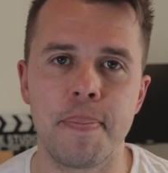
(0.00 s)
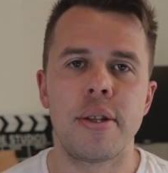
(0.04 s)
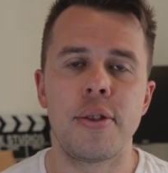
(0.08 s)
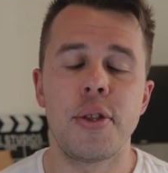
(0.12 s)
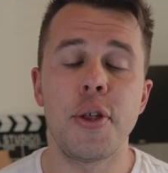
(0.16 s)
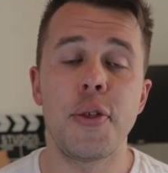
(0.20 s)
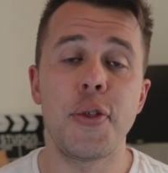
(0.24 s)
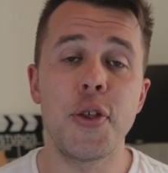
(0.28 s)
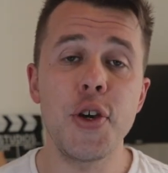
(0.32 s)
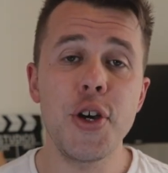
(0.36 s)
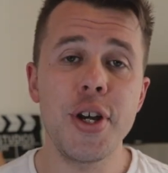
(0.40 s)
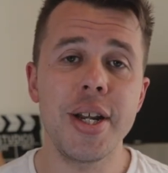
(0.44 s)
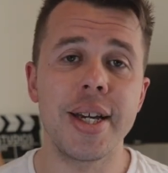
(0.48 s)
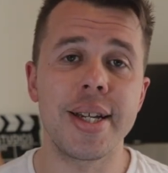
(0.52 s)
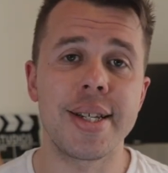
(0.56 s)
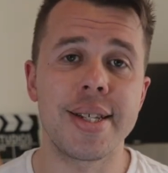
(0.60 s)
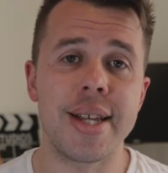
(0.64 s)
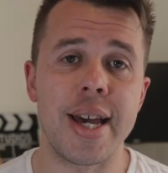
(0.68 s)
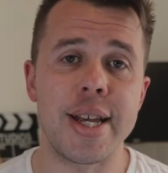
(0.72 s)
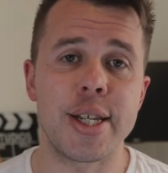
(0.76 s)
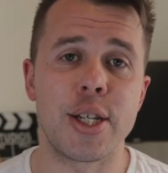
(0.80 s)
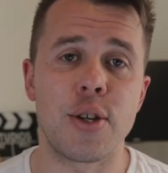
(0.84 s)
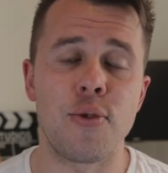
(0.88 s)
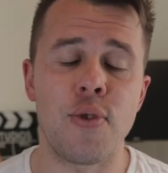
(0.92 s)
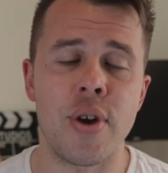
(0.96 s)
The third
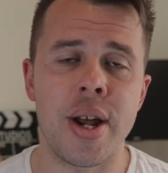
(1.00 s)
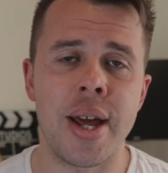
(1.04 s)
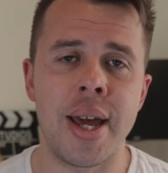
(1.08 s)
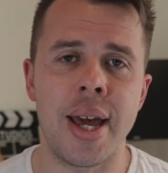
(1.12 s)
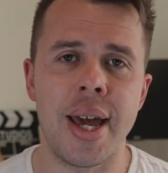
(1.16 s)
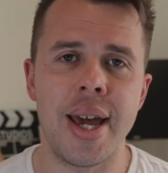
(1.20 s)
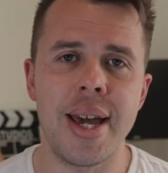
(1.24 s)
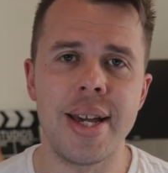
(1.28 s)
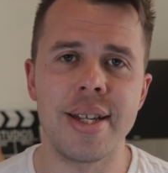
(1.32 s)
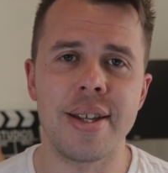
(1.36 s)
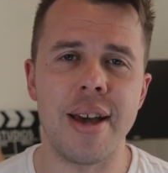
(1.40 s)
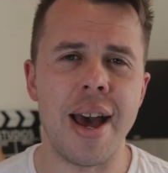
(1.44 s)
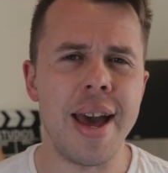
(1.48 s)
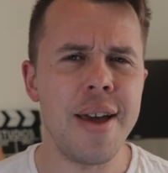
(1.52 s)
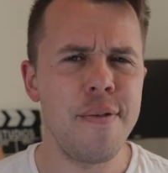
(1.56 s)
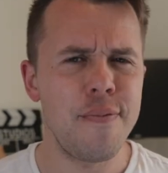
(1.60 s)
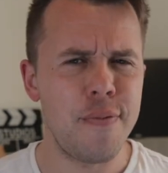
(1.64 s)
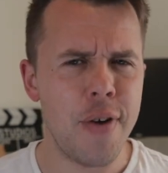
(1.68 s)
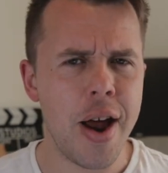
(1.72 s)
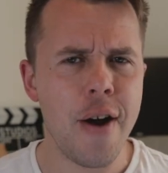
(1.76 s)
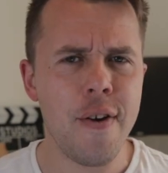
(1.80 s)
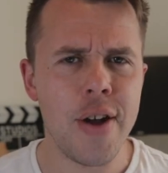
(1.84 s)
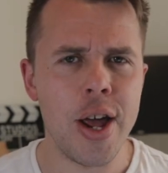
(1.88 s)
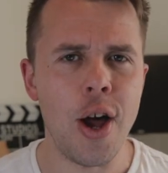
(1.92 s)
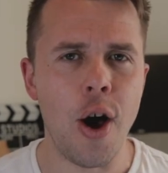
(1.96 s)
accessory is a
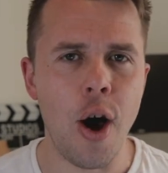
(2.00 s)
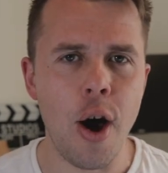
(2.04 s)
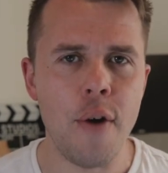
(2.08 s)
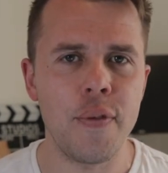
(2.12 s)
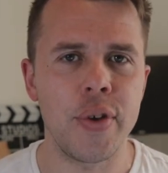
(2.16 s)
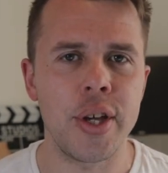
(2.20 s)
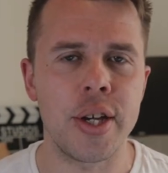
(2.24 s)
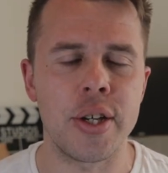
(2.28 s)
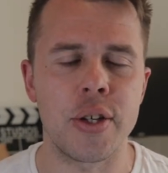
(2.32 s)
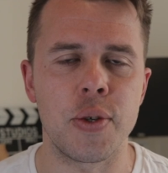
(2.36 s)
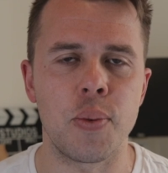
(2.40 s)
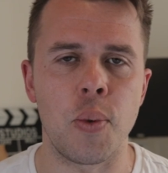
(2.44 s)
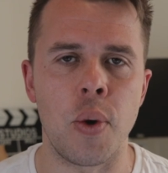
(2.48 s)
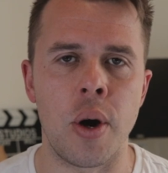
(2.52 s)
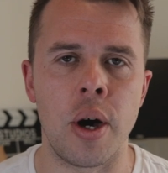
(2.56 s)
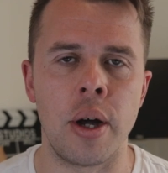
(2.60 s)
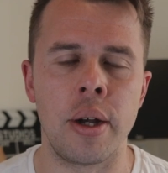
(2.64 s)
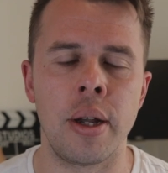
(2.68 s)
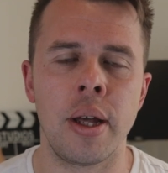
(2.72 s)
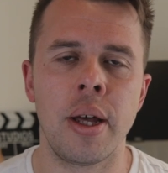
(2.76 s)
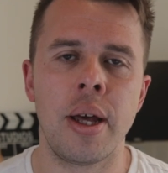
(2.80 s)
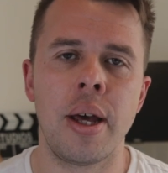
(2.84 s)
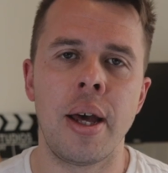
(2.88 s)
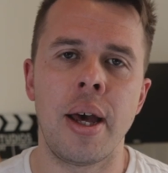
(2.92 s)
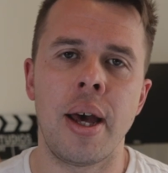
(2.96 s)
very obvious
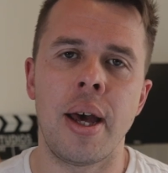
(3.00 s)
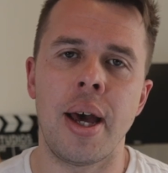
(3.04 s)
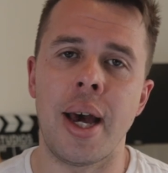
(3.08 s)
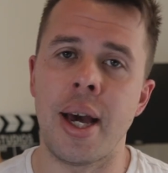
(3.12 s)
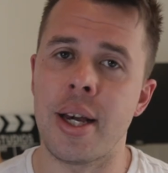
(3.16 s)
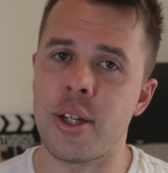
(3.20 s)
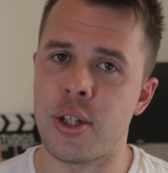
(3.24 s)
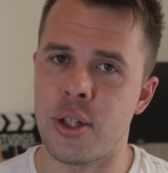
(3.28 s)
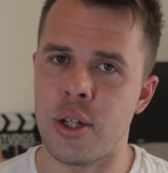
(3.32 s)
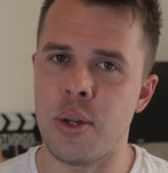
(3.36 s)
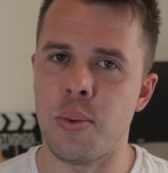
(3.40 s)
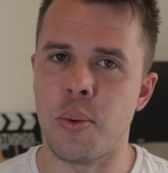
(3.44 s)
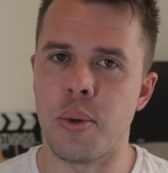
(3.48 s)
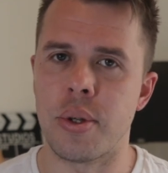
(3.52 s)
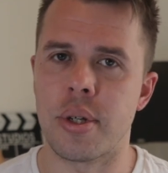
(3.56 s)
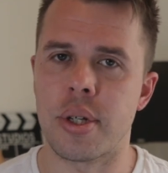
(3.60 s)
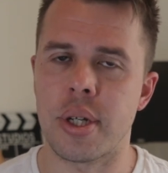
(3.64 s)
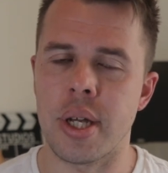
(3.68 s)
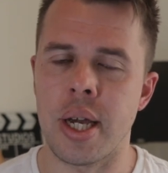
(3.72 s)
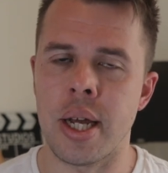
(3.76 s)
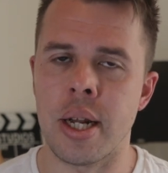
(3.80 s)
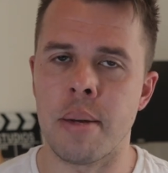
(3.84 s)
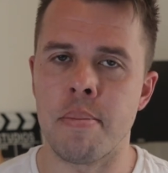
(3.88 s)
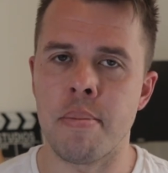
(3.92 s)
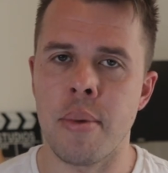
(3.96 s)
one, as you will
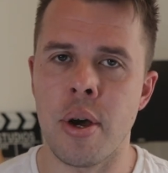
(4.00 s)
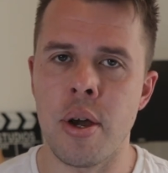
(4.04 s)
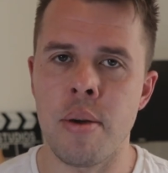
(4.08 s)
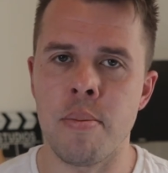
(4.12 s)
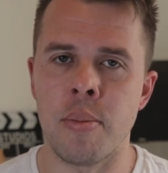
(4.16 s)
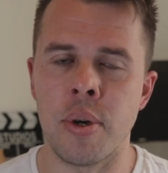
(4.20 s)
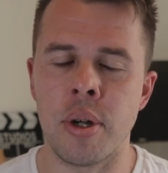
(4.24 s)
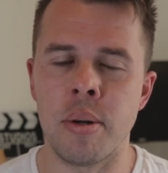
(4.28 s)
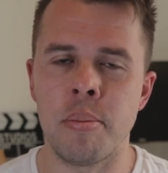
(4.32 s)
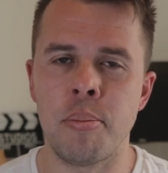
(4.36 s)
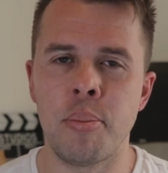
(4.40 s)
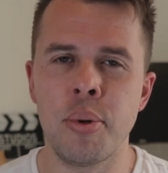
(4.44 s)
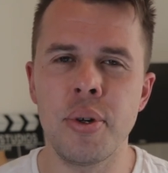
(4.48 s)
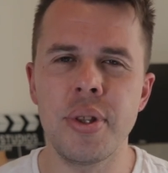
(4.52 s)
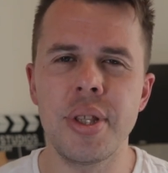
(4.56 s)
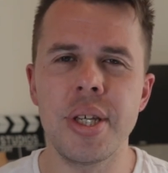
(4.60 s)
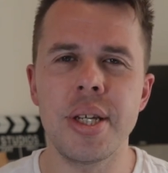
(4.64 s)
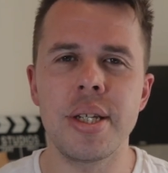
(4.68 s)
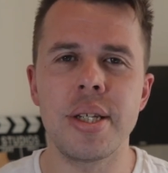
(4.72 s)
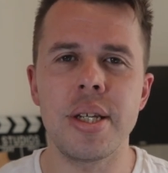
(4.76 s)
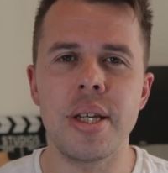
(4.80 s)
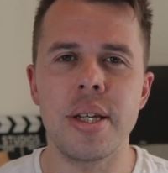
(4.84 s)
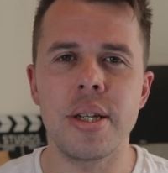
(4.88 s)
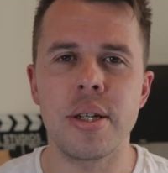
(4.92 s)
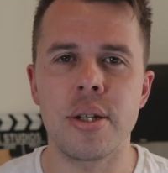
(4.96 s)
see in a moment, but
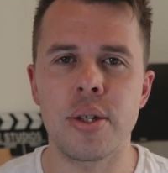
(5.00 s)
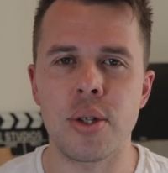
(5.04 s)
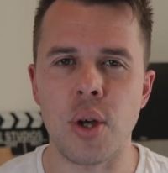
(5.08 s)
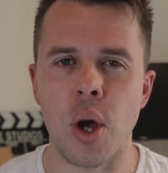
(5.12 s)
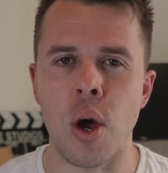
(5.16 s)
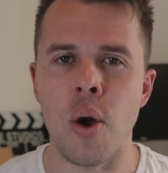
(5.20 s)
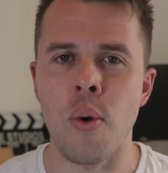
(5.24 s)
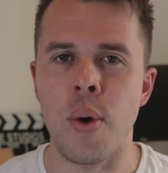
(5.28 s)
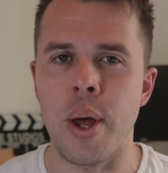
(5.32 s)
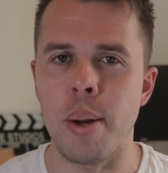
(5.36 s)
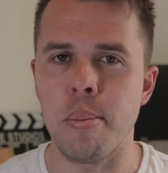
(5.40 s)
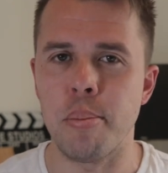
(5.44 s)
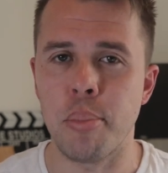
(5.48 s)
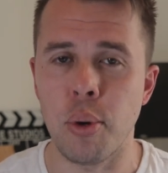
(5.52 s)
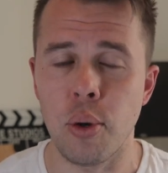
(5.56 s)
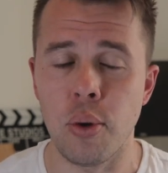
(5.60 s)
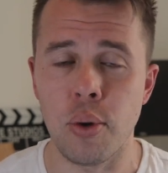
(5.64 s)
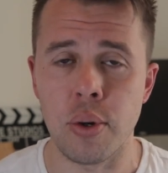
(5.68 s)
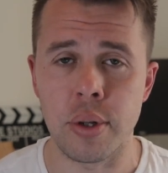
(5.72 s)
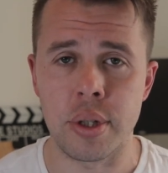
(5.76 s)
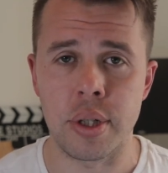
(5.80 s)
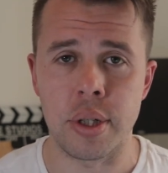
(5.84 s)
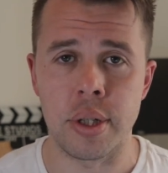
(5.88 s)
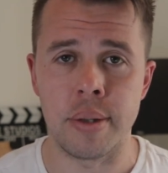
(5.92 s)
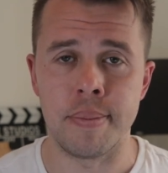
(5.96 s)
this is so
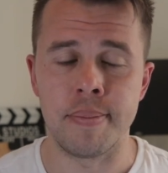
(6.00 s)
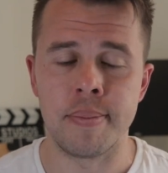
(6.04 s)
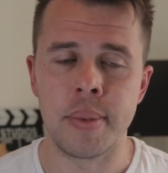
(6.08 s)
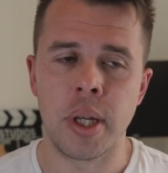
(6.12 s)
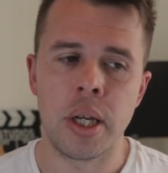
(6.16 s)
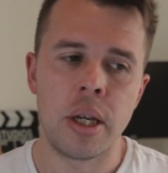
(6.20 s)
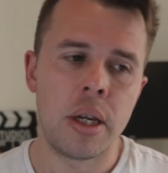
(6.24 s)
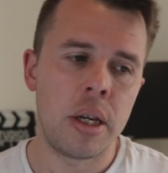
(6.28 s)
important.